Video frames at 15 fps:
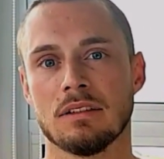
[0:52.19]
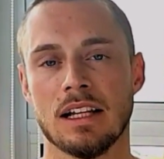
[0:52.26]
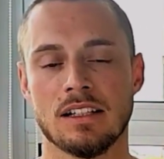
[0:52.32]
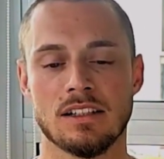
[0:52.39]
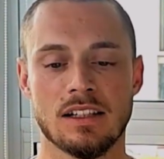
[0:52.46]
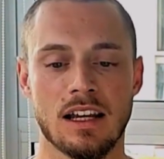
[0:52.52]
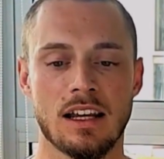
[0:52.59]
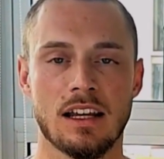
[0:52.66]

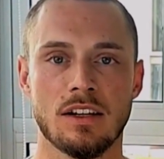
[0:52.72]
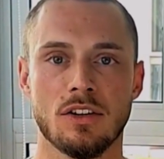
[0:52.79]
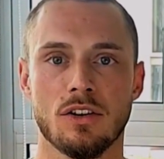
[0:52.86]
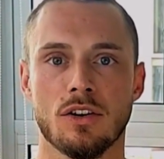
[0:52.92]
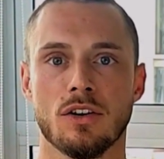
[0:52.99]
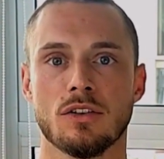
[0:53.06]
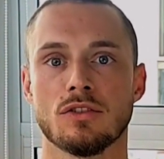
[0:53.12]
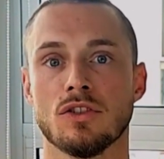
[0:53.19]
let's say
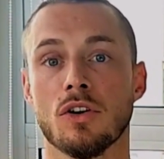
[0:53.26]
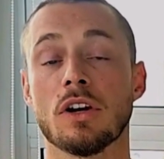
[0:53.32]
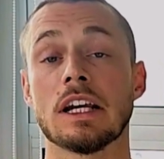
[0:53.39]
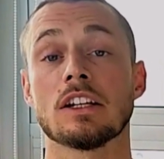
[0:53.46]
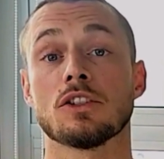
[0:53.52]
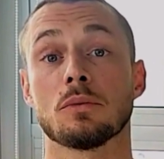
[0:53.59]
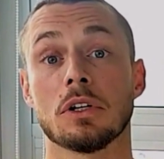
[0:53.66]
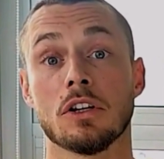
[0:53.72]
you're
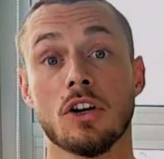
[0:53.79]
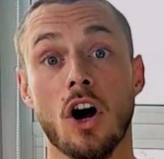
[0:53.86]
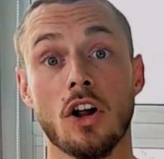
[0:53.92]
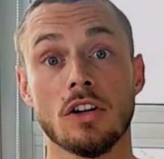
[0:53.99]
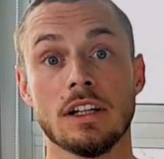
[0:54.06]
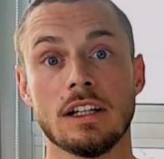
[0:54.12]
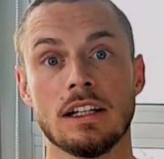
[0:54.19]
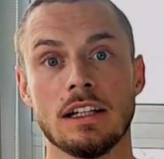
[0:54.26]
talking to a
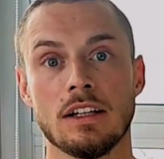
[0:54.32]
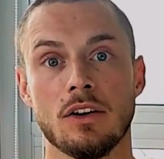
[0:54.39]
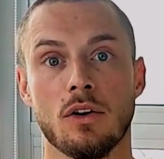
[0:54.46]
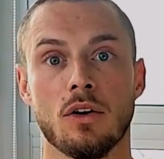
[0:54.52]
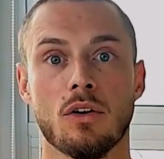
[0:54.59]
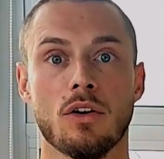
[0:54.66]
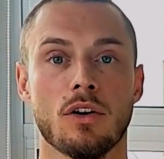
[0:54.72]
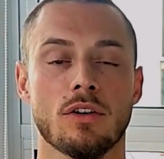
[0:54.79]
colleague
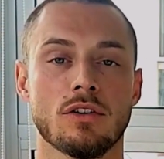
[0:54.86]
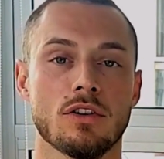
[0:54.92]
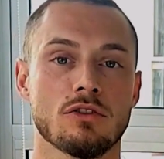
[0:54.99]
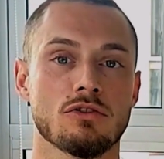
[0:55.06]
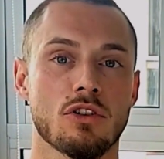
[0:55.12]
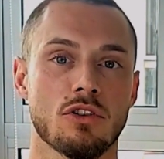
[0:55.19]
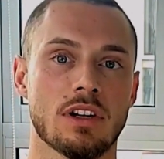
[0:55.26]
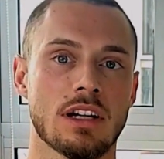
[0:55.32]
or you're
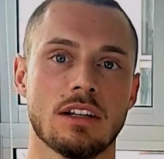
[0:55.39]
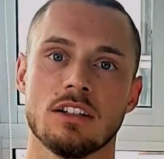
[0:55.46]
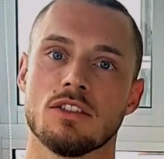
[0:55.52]
talking